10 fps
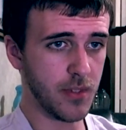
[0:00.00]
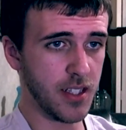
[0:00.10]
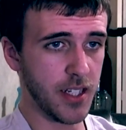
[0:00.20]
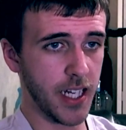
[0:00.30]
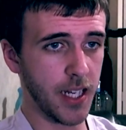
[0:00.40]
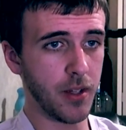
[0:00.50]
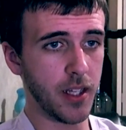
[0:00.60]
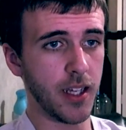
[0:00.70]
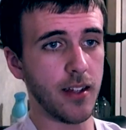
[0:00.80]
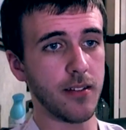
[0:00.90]

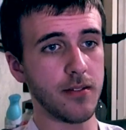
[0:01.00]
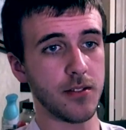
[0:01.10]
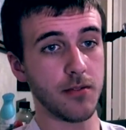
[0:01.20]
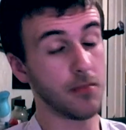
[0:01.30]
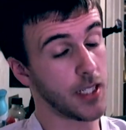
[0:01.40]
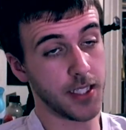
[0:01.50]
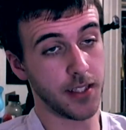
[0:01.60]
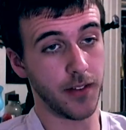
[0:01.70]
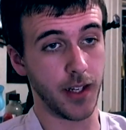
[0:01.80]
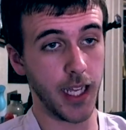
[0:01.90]
namely because
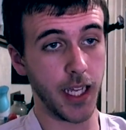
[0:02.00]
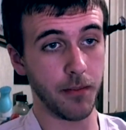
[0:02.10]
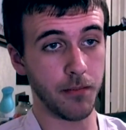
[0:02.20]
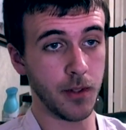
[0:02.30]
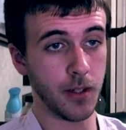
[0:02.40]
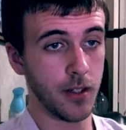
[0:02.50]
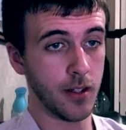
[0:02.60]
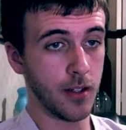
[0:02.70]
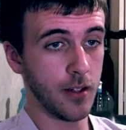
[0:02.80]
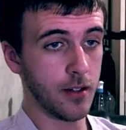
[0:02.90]
of the name,
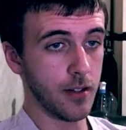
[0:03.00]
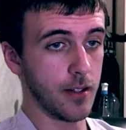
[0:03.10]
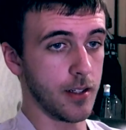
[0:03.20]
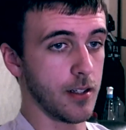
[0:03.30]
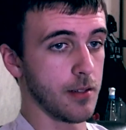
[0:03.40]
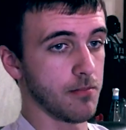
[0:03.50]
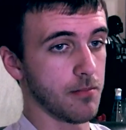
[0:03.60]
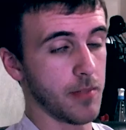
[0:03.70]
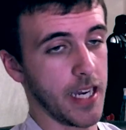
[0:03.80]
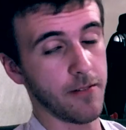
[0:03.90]

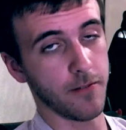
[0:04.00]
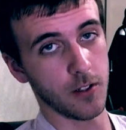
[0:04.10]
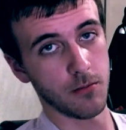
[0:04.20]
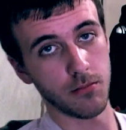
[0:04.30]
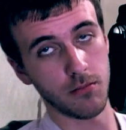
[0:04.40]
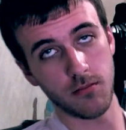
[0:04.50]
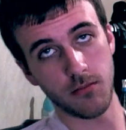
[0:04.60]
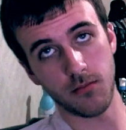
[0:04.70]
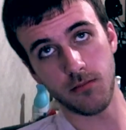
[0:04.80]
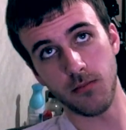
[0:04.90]
adverb,
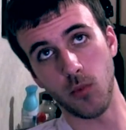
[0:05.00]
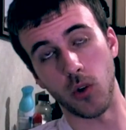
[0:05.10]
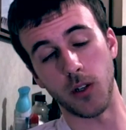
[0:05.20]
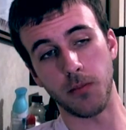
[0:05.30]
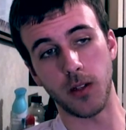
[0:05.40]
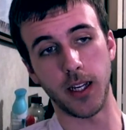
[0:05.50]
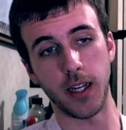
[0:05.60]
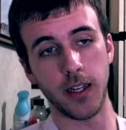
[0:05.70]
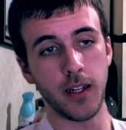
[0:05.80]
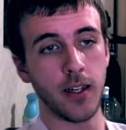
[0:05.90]
wordplay,
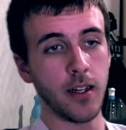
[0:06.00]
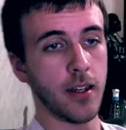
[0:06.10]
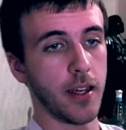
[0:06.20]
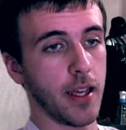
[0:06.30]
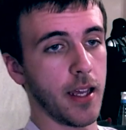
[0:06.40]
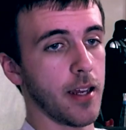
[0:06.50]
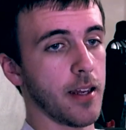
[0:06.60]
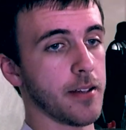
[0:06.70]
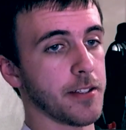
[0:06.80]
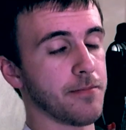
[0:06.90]

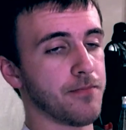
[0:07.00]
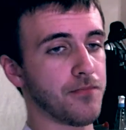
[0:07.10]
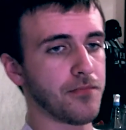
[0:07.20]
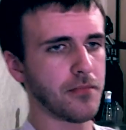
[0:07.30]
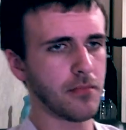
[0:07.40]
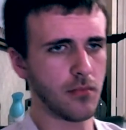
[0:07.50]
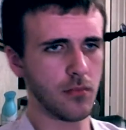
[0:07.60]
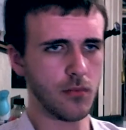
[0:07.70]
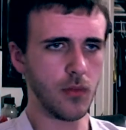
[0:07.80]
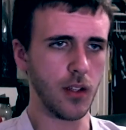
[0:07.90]
and
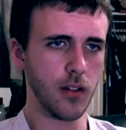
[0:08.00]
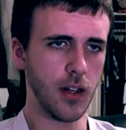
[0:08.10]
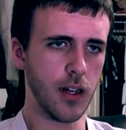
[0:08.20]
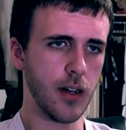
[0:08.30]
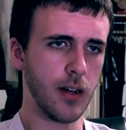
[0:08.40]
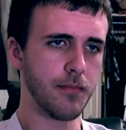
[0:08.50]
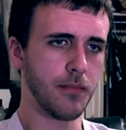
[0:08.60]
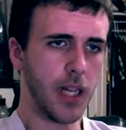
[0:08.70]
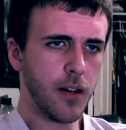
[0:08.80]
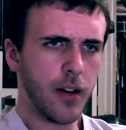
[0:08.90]
I
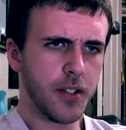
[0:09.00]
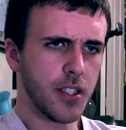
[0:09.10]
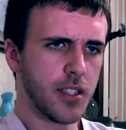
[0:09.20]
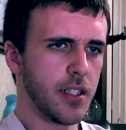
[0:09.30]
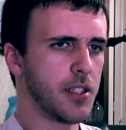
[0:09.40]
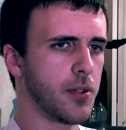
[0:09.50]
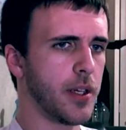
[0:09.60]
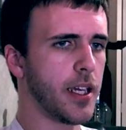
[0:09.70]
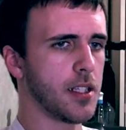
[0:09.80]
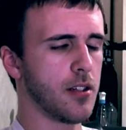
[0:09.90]
don't know, it's just an
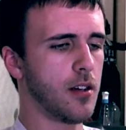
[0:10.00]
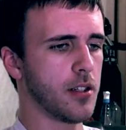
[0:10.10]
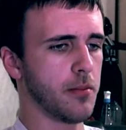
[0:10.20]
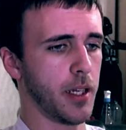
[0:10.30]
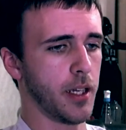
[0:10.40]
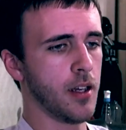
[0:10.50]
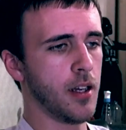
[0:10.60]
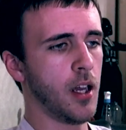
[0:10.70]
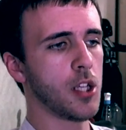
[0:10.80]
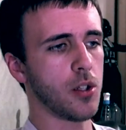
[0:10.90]
intriguing song to me.
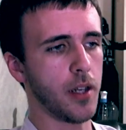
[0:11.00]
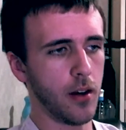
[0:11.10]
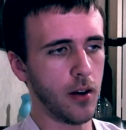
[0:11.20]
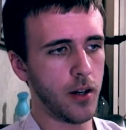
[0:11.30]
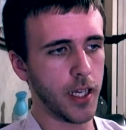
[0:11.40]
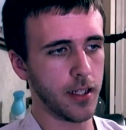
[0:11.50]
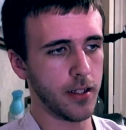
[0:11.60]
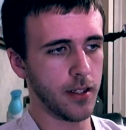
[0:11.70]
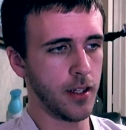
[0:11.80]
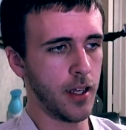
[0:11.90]
So I heard it,
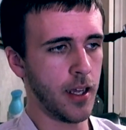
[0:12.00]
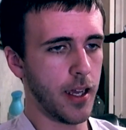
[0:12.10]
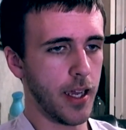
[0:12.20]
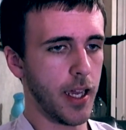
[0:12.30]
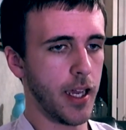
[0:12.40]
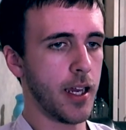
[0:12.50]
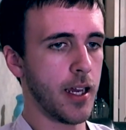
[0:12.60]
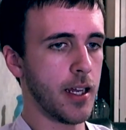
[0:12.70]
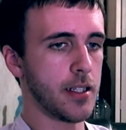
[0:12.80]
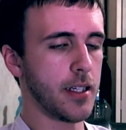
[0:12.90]

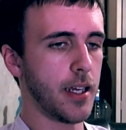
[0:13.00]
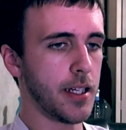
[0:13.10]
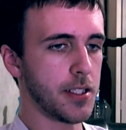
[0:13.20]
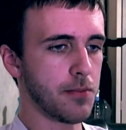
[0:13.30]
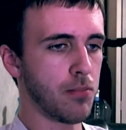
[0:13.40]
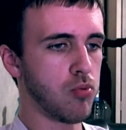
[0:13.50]
and it's